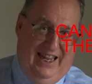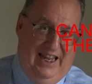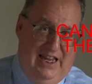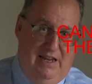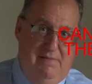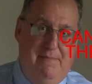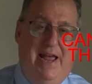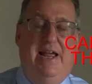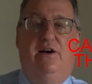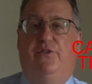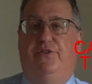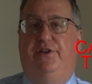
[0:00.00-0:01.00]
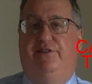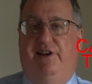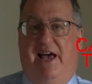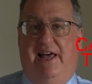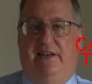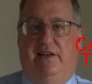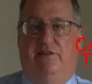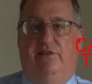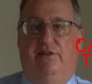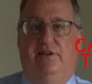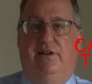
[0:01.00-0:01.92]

emailed the tenant